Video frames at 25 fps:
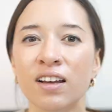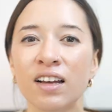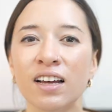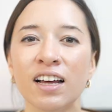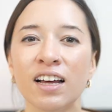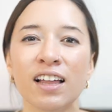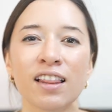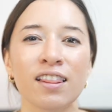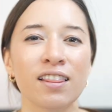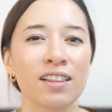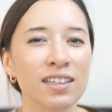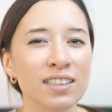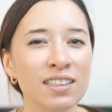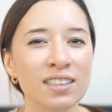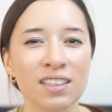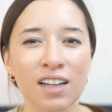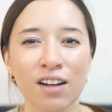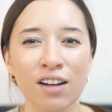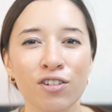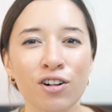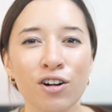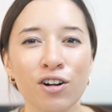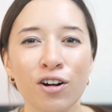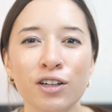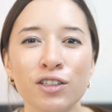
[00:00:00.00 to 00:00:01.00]
This clever
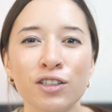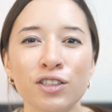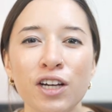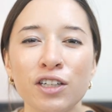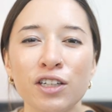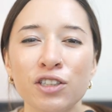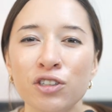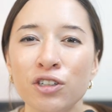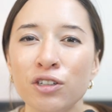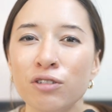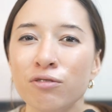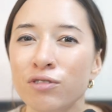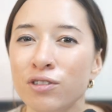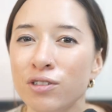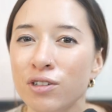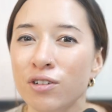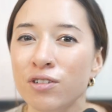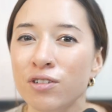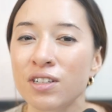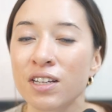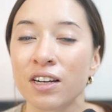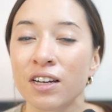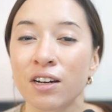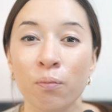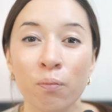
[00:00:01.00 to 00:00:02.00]
architecture results in
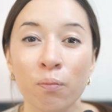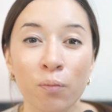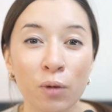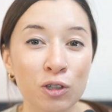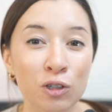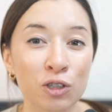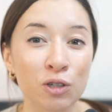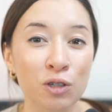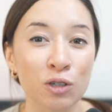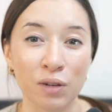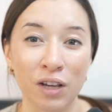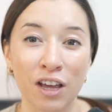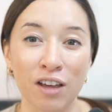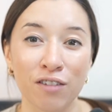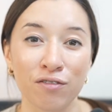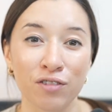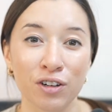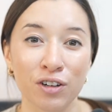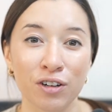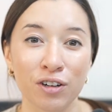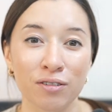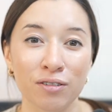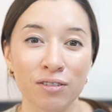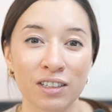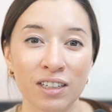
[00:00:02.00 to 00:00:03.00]
emergent behavior,
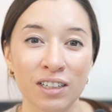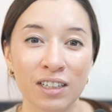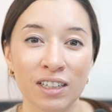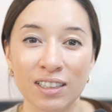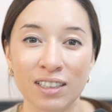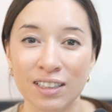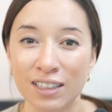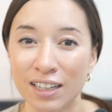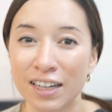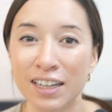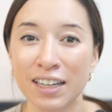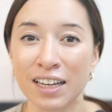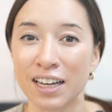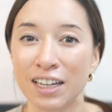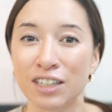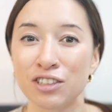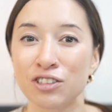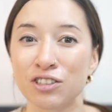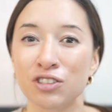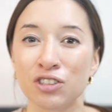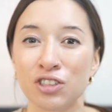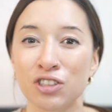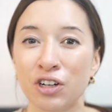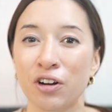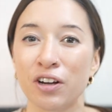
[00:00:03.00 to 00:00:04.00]
like agents
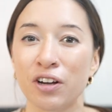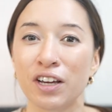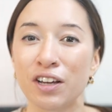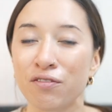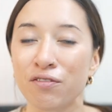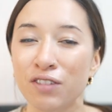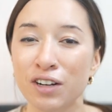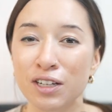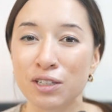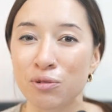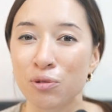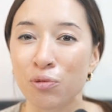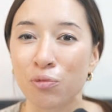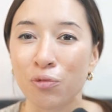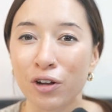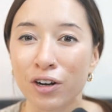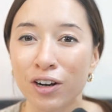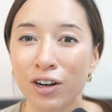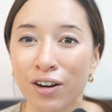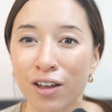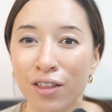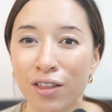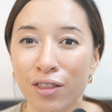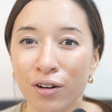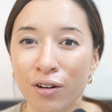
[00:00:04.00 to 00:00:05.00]
sharing invites with one
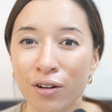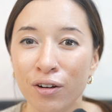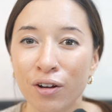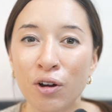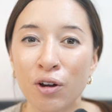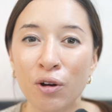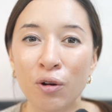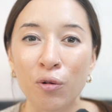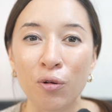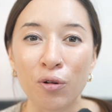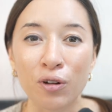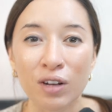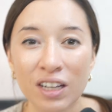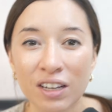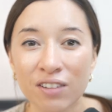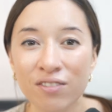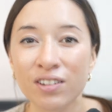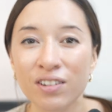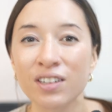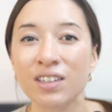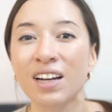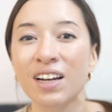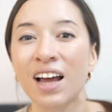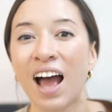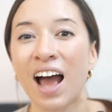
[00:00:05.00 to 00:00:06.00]
another, or even
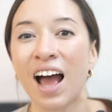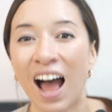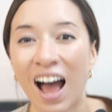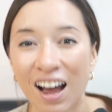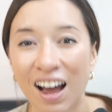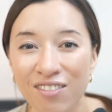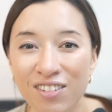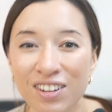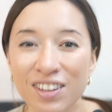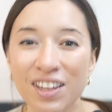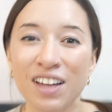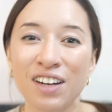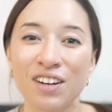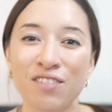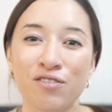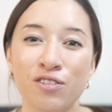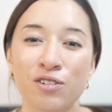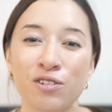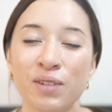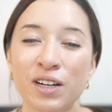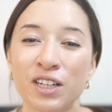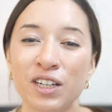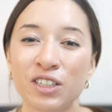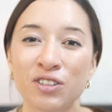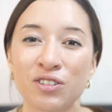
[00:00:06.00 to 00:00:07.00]
having that
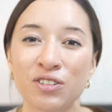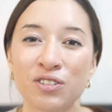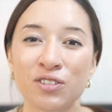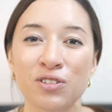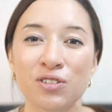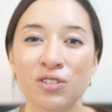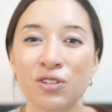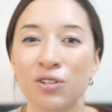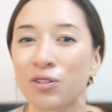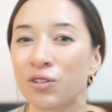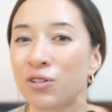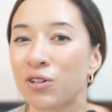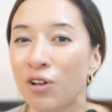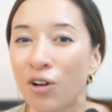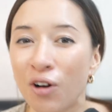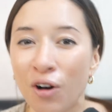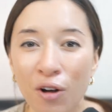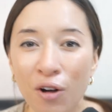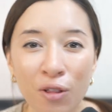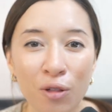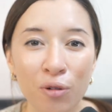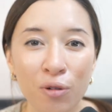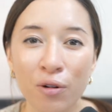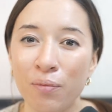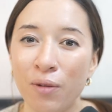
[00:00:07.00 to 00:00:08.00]
information circle all the way
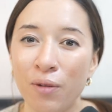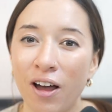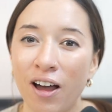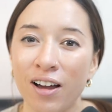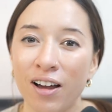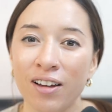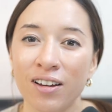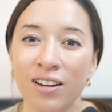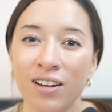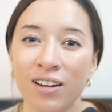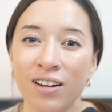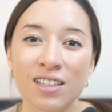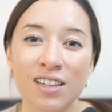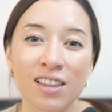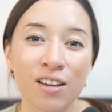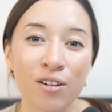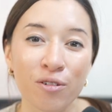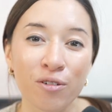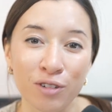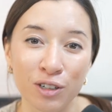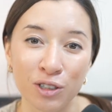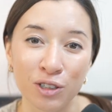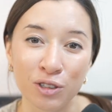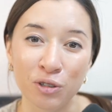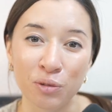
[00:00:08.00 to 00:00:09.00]
back to the
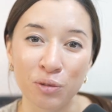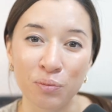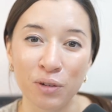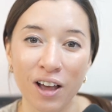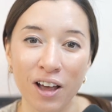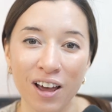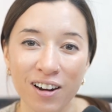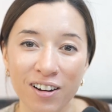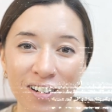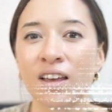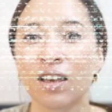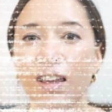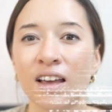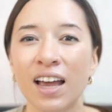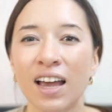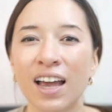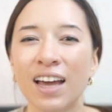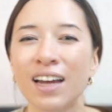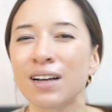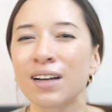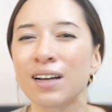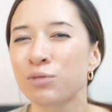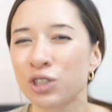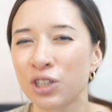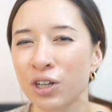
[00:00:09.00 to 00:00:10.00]
original planner. And I'm
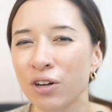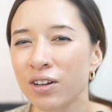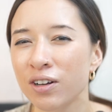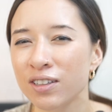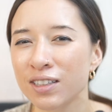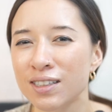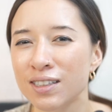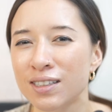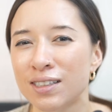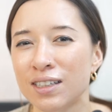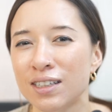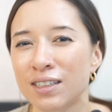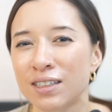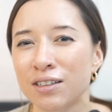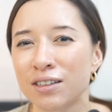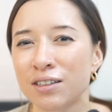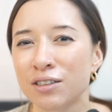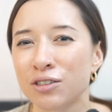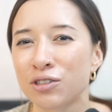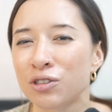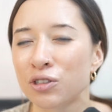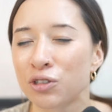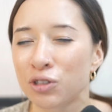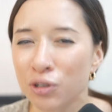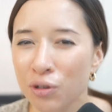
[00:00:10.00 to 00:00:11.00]
sharing these details to
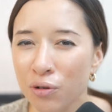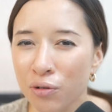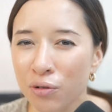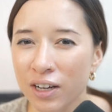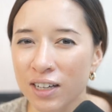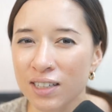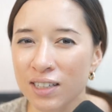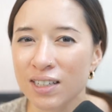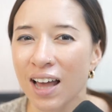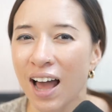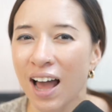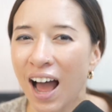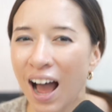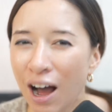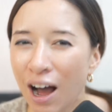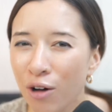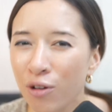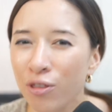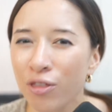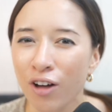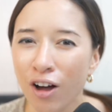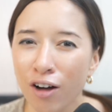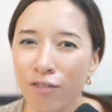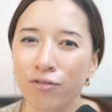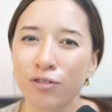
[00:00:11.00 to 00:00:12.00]
showcase how
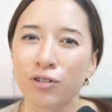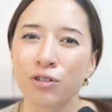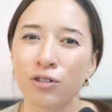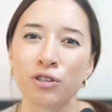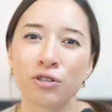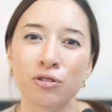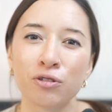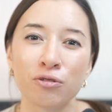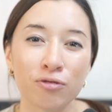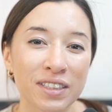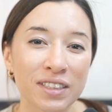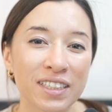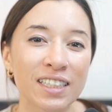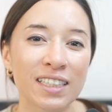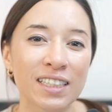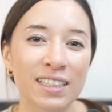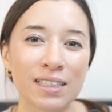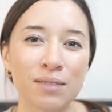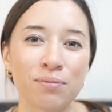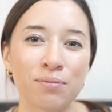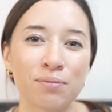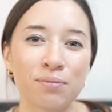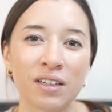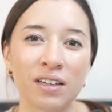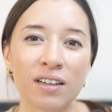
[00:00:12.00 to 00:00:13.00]
thoughtful you really need to
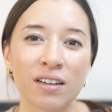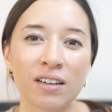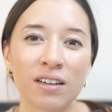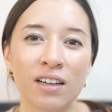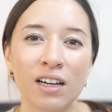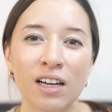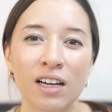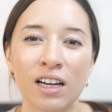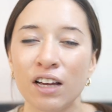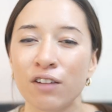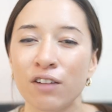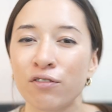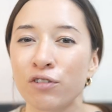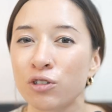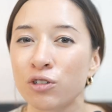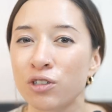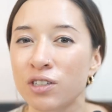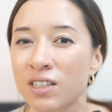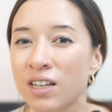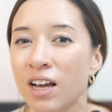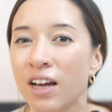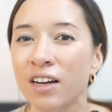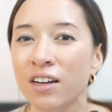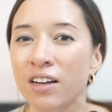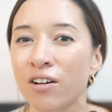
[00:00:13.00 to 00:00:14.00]
be if you're
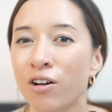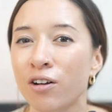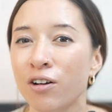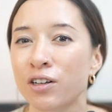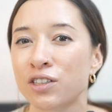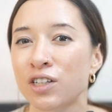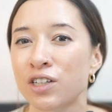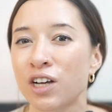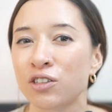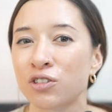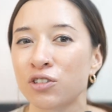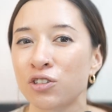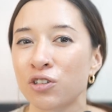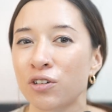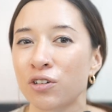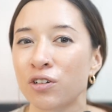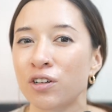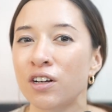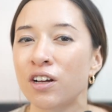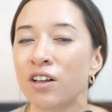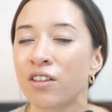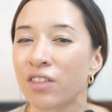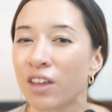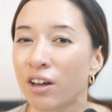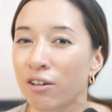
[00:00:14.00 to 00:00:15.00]
designing architecture
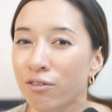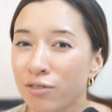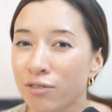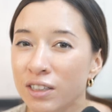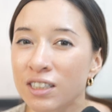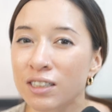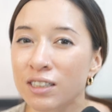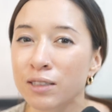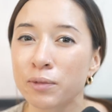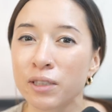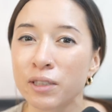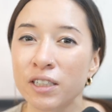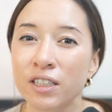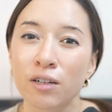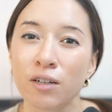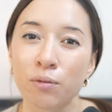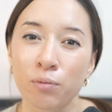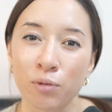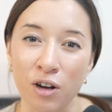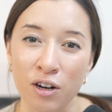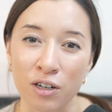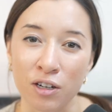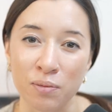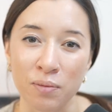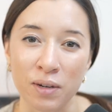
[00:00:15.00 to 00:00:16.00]
that reasonably
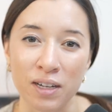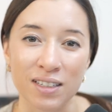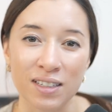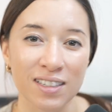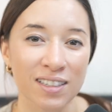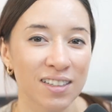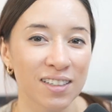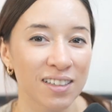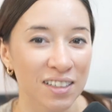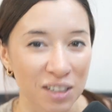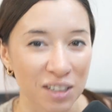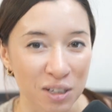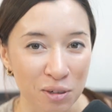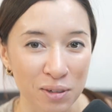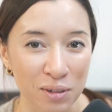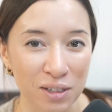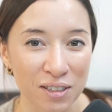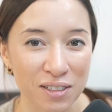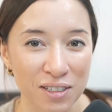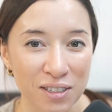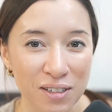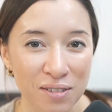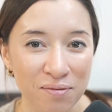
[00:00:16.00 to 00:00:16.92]
approximates humans.